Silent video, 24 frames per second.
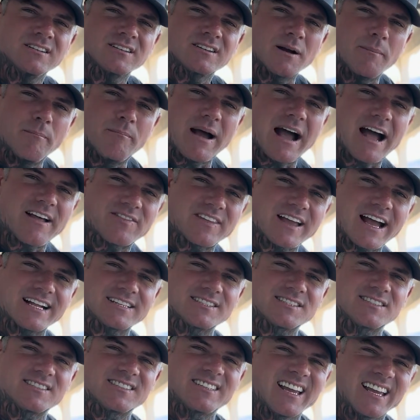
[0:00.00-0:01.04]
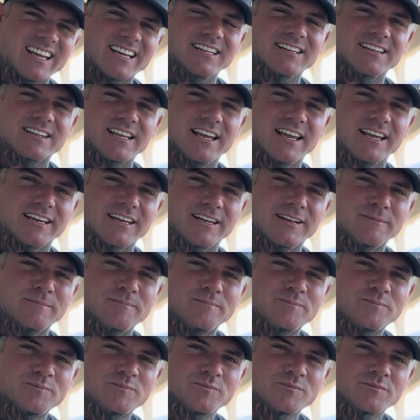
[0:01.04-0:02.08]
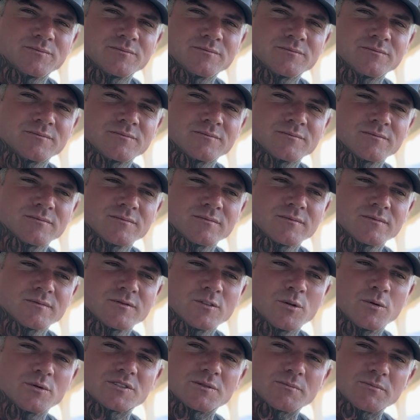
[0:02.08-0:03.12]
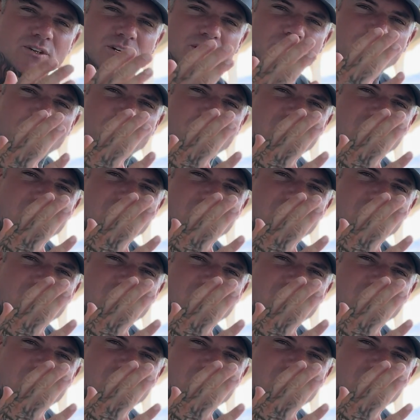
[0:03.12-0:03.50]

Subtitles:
Combat that stinking thinking with some good